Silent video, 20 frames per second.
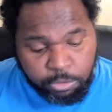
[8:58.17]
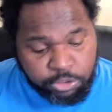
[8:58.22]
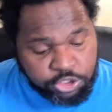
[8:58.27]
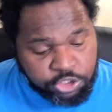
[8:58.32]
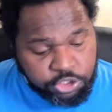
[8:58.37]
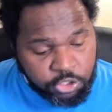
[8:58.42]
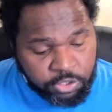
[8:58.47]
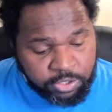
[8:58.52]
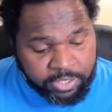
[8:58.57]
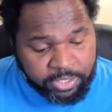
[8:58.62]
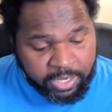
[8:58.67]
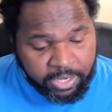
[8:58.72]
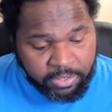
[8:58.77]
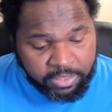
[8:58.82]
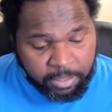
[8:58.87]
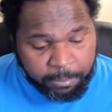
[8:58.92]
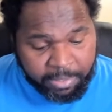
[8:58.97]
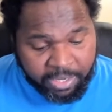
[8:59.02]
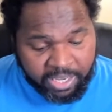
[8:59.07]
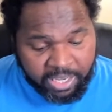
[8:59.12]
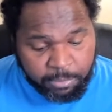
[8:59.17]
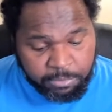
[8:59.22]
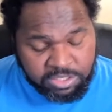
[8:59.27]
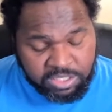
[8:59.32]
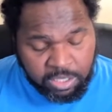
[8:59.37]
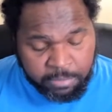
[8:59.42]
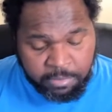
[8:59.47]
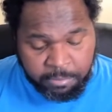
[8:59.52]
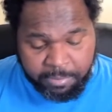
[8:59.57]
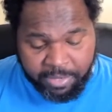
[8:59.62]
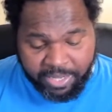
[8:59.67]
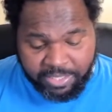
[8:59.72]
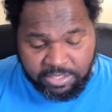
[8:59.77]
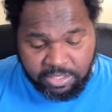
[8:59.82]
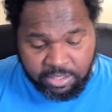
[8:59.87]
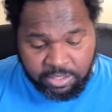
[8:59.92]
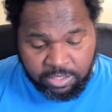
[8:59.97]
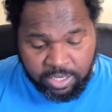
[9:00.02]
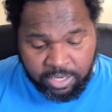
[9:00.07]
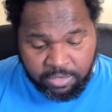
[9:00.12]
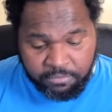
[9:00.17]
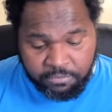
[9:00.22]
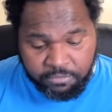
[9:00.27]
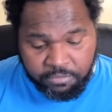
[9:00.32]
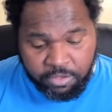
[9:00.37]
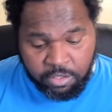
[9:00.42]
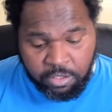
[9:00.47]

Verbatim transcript: I was sure now that my hand was coming back to life.